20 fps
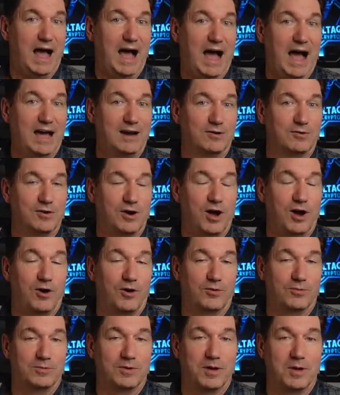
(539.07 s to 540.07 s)
I don't
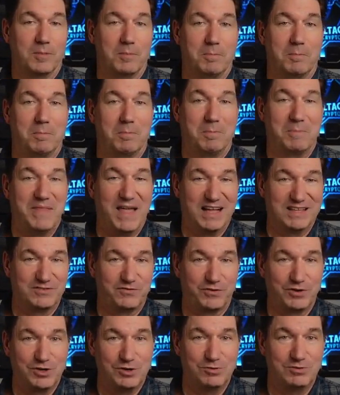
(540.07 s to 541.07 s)
know. That's
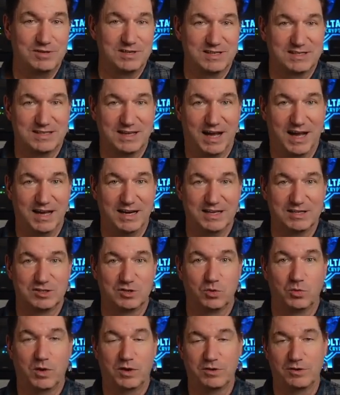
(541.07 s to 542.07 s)
for you to decide as
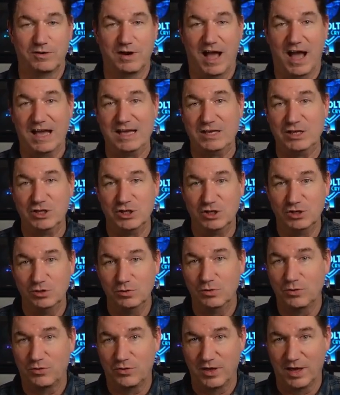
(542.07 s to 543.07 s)
to whether or not
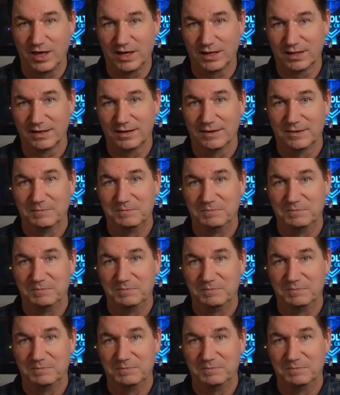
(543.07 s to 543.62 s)
you think